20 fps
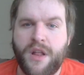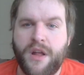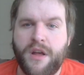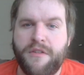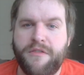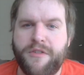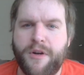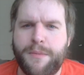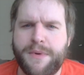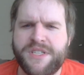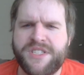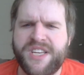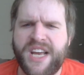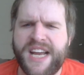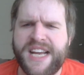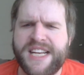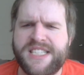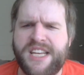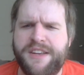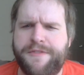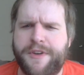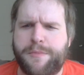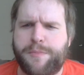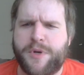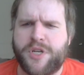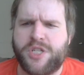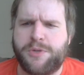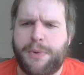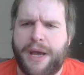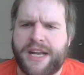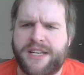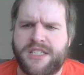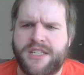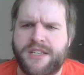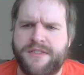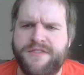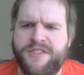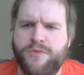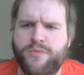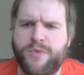From a scientific
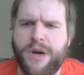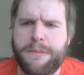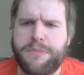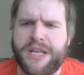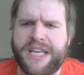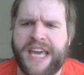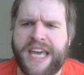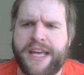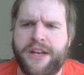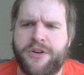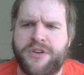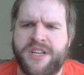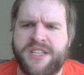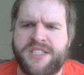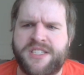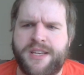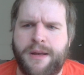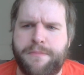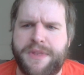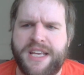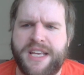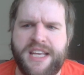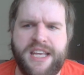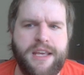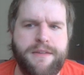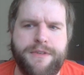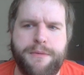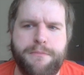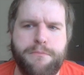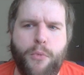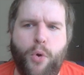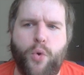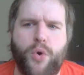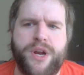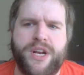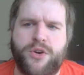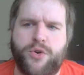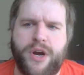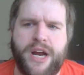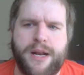perspective, the replicator does something even more
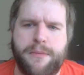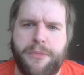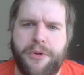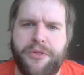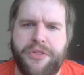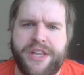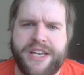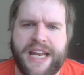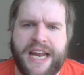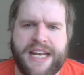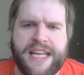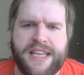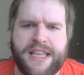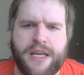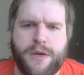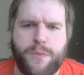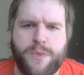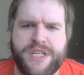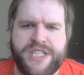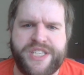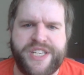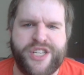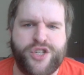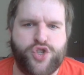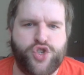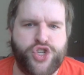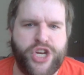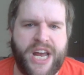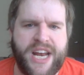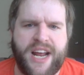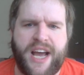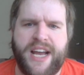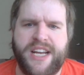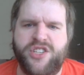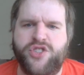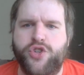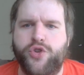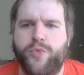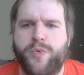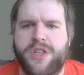incredible than anything we see Jedi
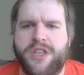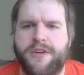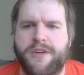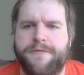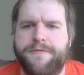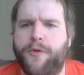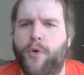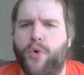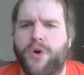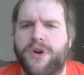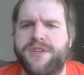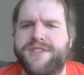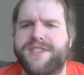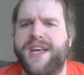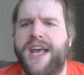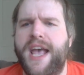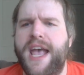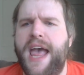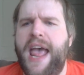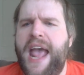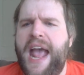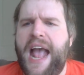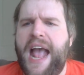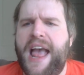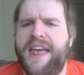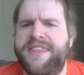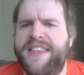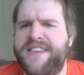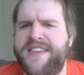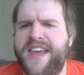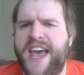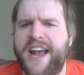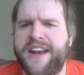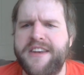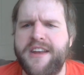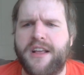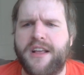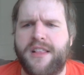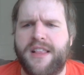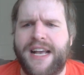do with the Force, and the
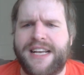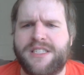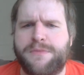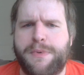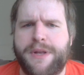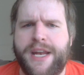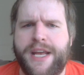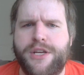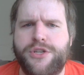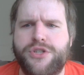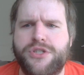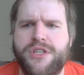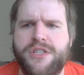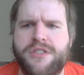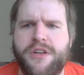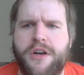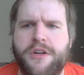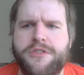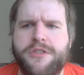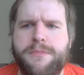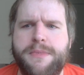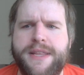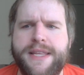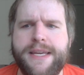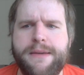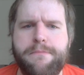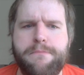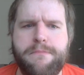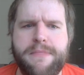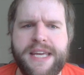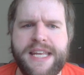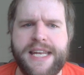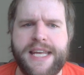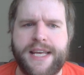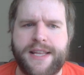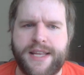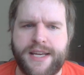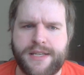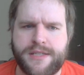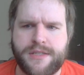technical explanation is ultimately
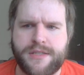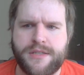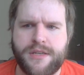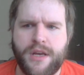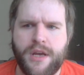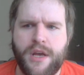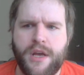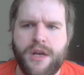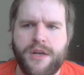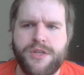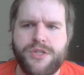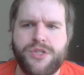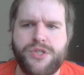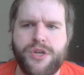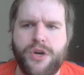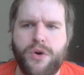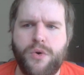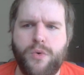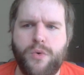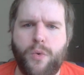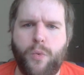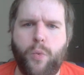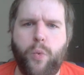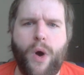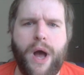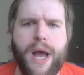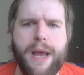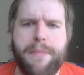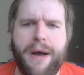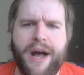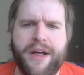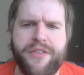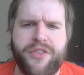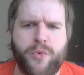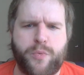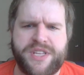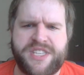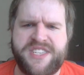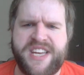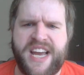meaningless. So, why bother
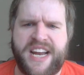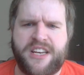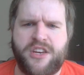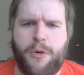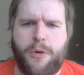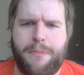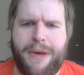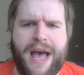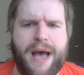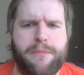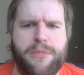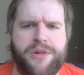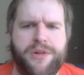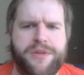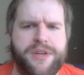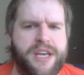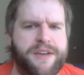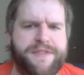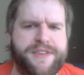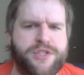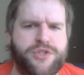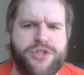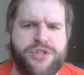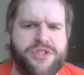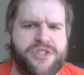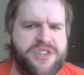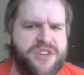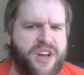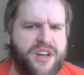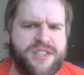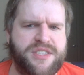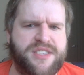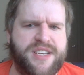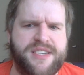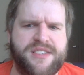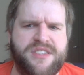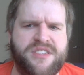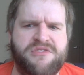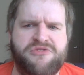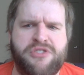with Technobabble if it's just
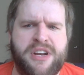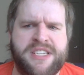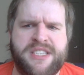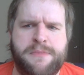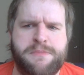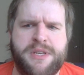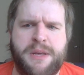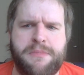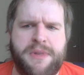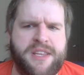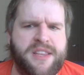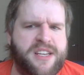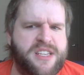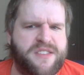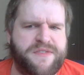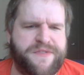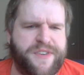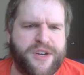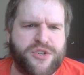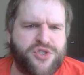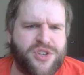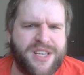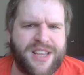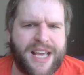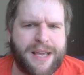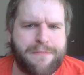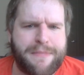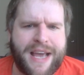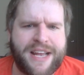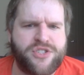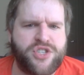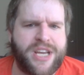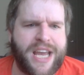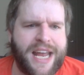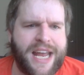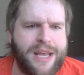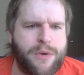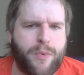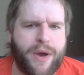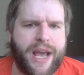nonsense to dress up something that is functionally like magic
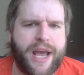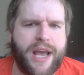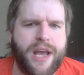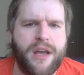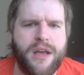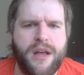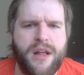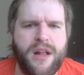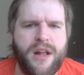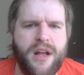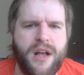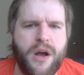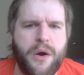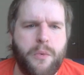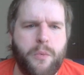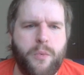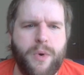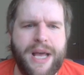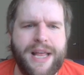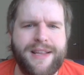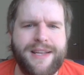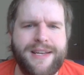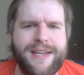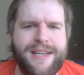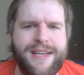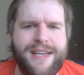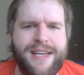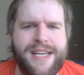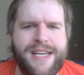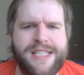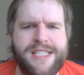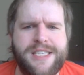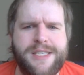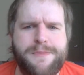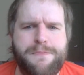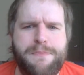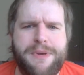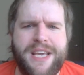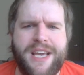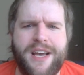anyway? Well,
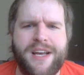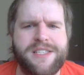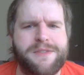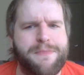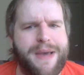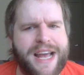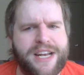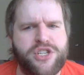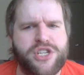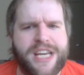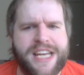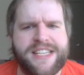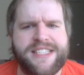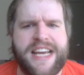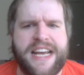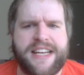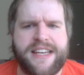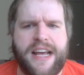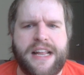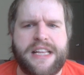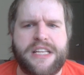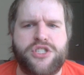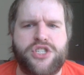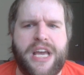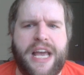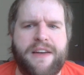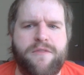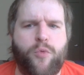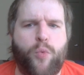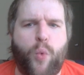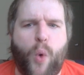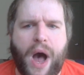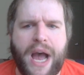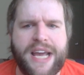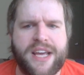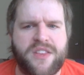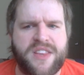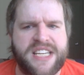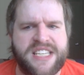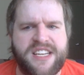it's because magic and technology have
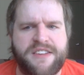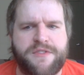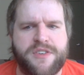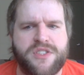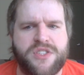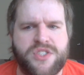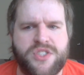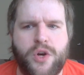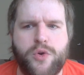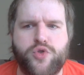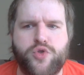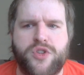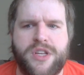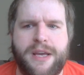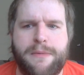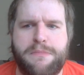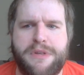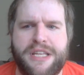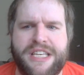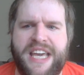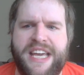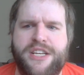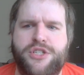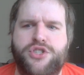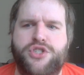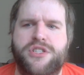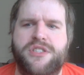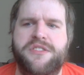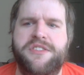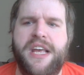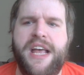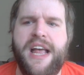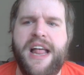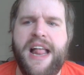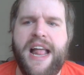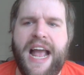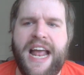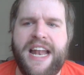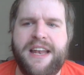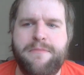wildly different social implications,
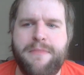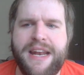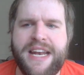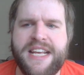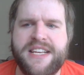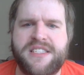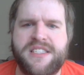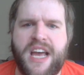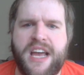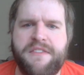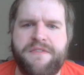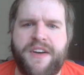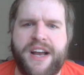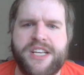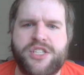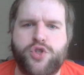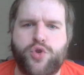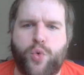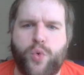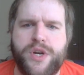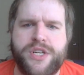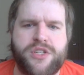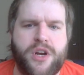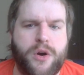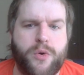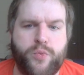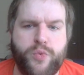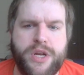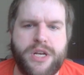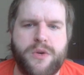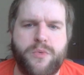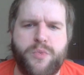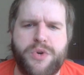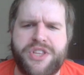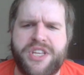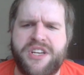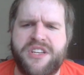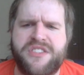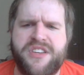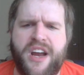and many sci fi stories are written with
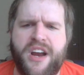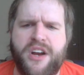a desire